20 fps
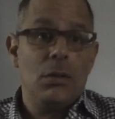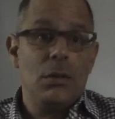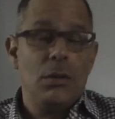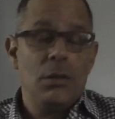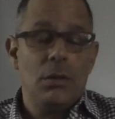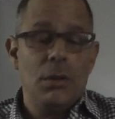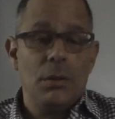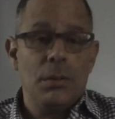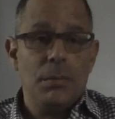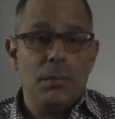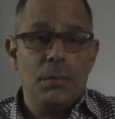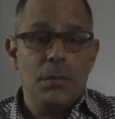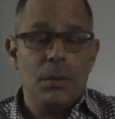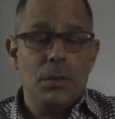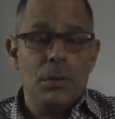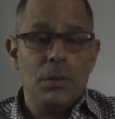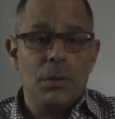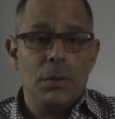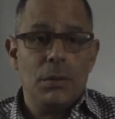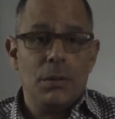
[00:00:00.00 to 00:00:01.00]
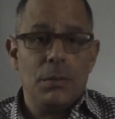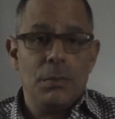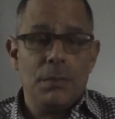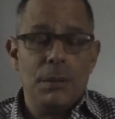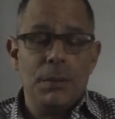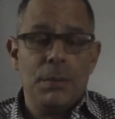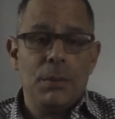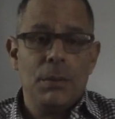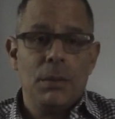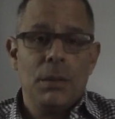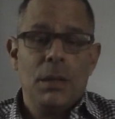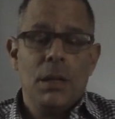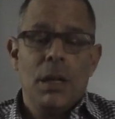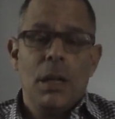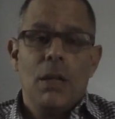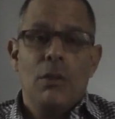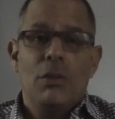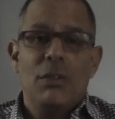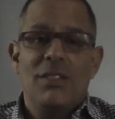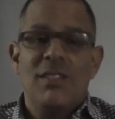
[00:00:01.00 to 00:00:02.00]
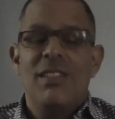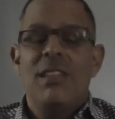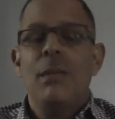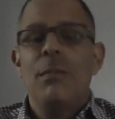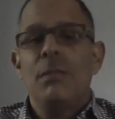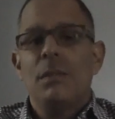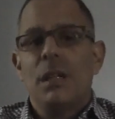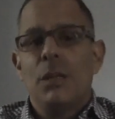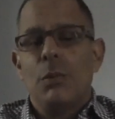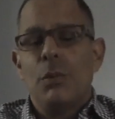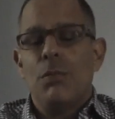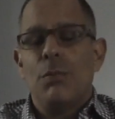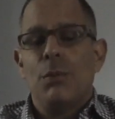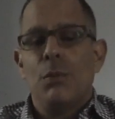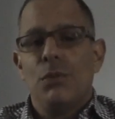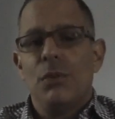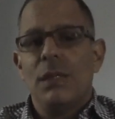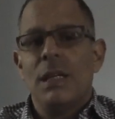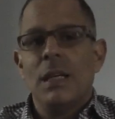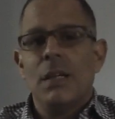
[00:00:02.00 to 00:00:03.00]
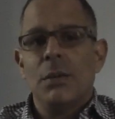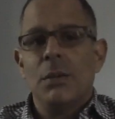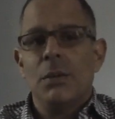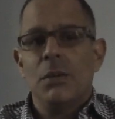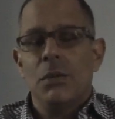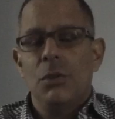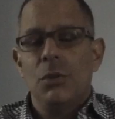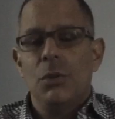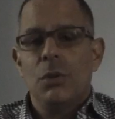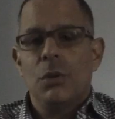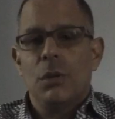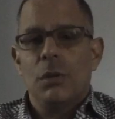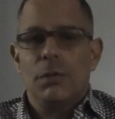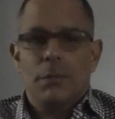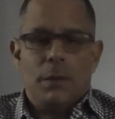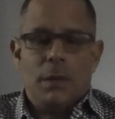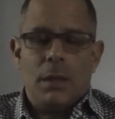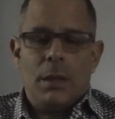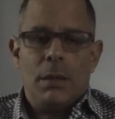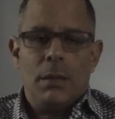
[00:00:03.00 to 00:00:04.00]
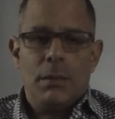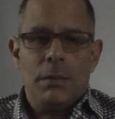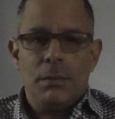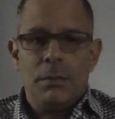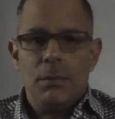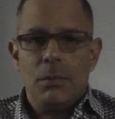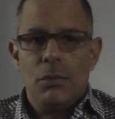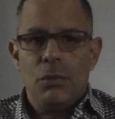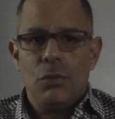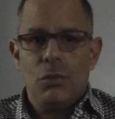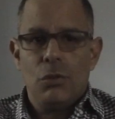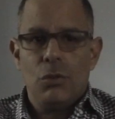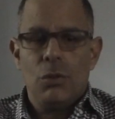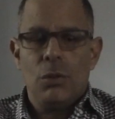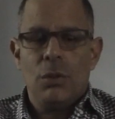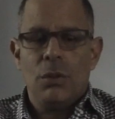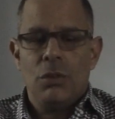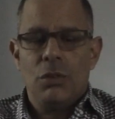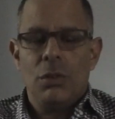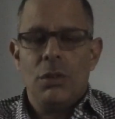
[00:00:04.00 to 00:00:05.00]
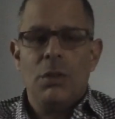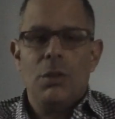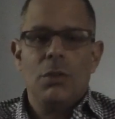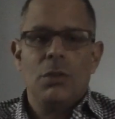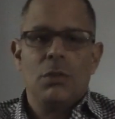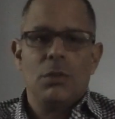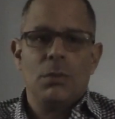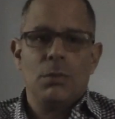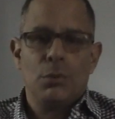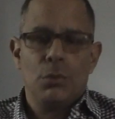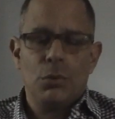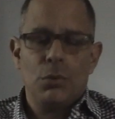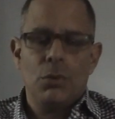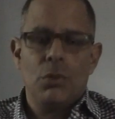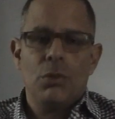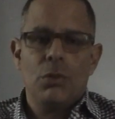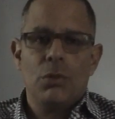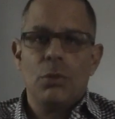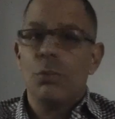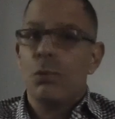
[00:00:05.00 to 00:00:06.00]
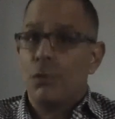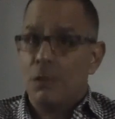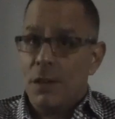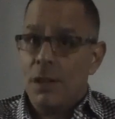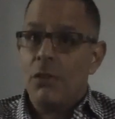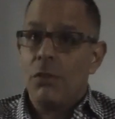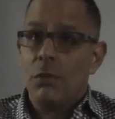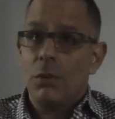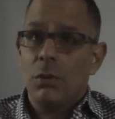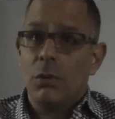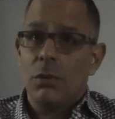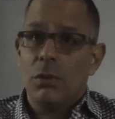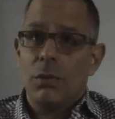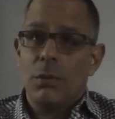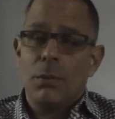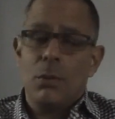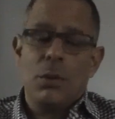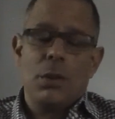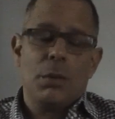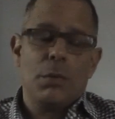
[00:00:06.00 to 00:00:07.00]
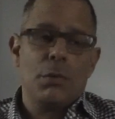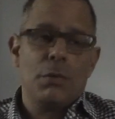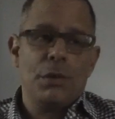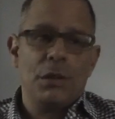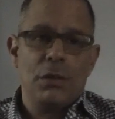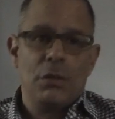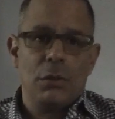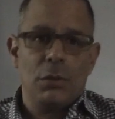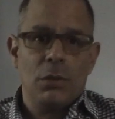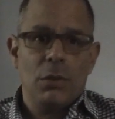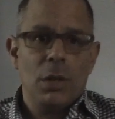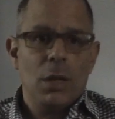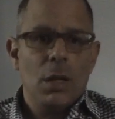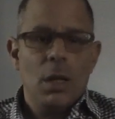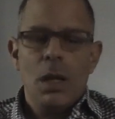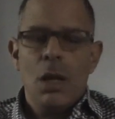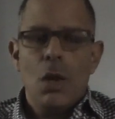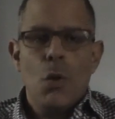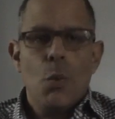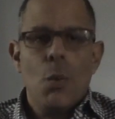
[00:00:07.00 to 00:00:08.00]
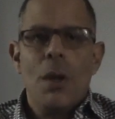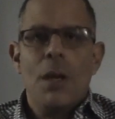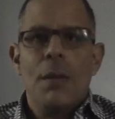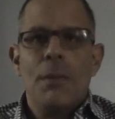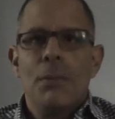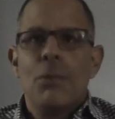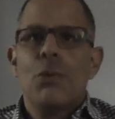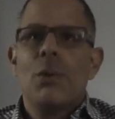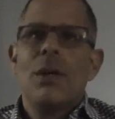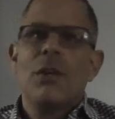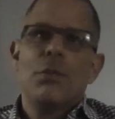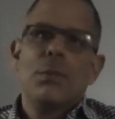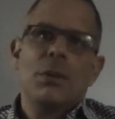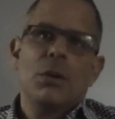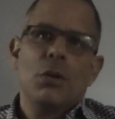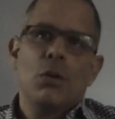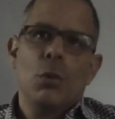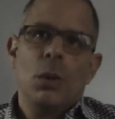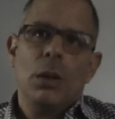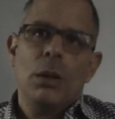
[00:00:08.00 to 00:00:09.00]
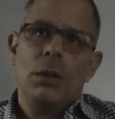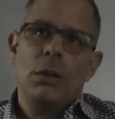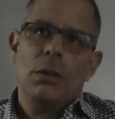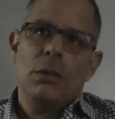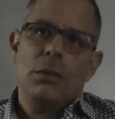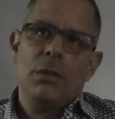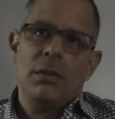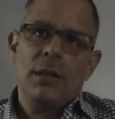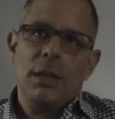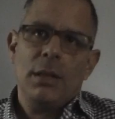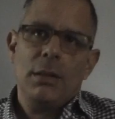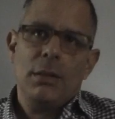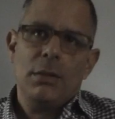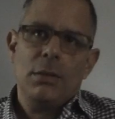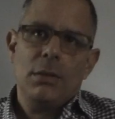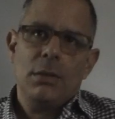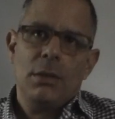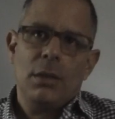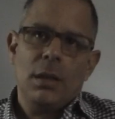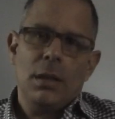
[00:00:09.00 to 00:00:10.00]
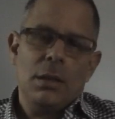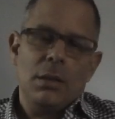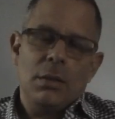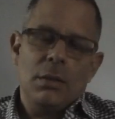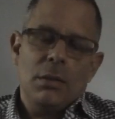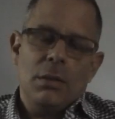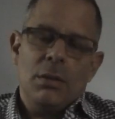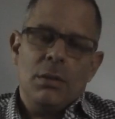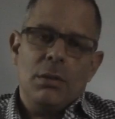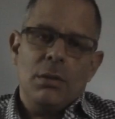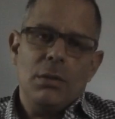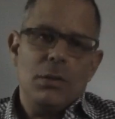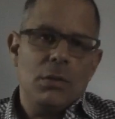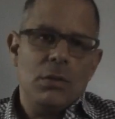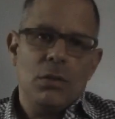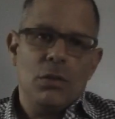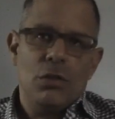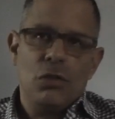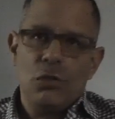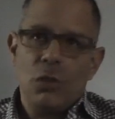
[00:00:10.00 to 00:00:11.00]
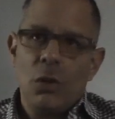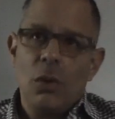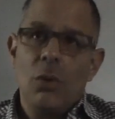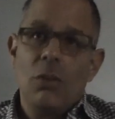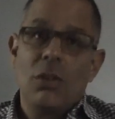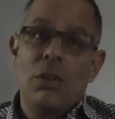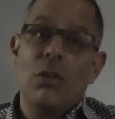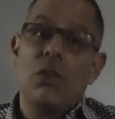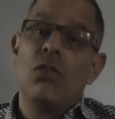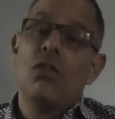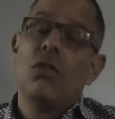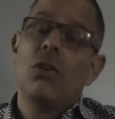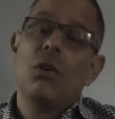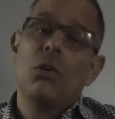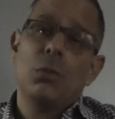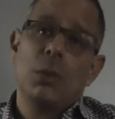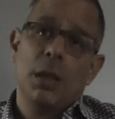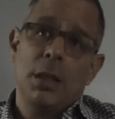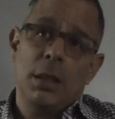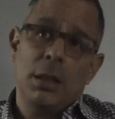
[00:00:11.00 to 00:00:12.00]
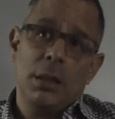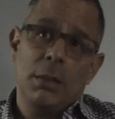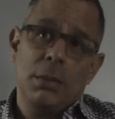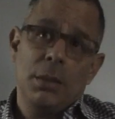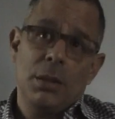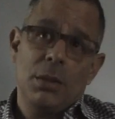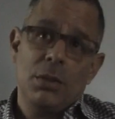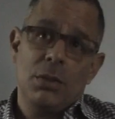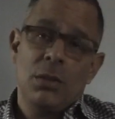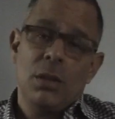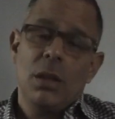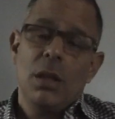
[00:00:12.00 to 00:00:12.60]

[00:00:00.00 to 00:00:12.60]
the people, the team that we've put together in New York of studio engineers and producer professionals, American professionals, were impressed by the quality of the talent and the songs and the songwriting, because